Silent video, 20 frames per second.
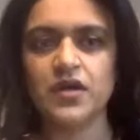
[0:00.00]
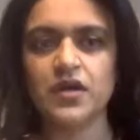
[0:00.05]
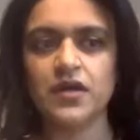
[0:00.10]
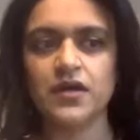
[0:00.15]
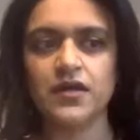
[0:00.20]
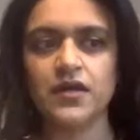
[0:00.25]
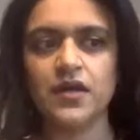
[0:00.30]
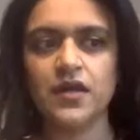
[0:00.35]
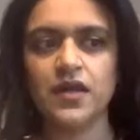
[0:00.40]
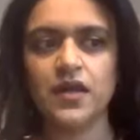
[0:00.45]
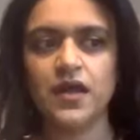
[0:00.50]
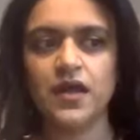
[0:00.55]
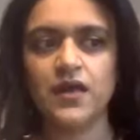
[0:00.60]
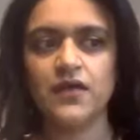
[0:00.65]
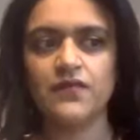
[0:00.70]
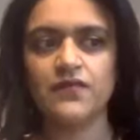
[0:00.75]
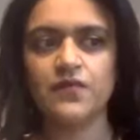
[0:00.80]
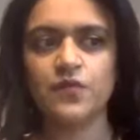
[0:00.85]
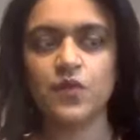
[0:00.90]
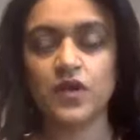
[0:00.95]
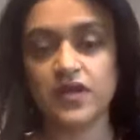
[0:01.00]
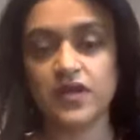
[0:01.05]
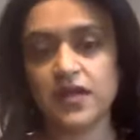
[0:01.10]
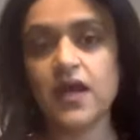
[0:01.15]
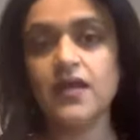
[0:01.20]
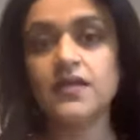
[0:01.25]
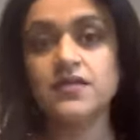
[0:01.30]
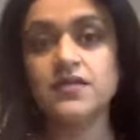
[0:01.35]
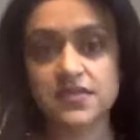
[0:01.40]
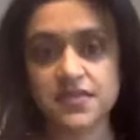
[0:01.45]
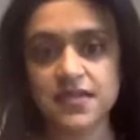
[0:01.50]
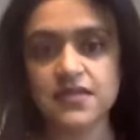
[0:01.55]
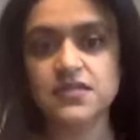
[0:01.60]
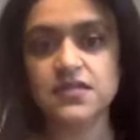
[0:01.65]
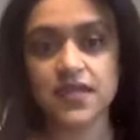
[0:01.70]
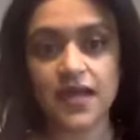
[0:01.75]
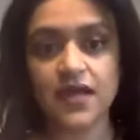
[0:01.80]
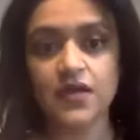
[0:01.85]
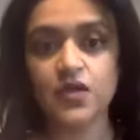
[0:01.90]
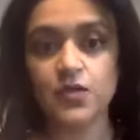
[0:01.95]
part of what
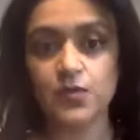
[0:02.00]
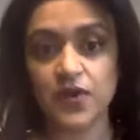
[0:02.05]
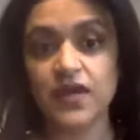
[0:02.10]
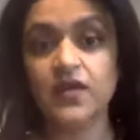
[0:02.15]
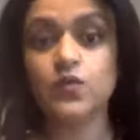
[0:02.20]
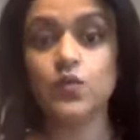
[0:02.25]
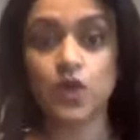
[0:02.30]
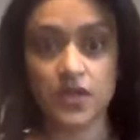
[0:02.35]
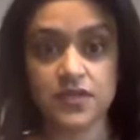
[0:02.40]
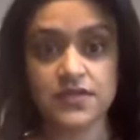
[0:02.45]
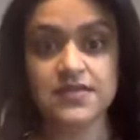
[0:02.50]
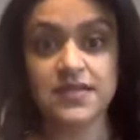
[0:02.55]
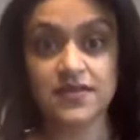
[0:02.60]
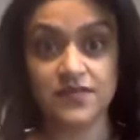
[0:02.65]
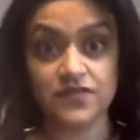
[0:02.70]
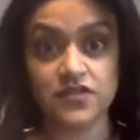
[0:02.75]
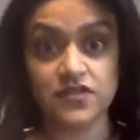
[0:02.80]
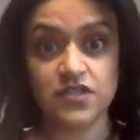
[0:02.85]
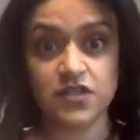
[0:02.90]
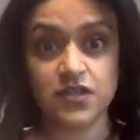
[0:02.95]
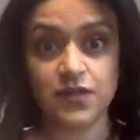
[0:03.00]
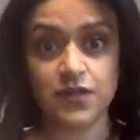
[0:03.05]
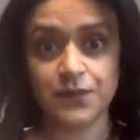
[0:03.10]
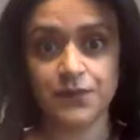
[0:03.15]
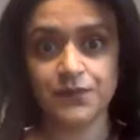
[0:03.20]
understanding how your brain works gives you.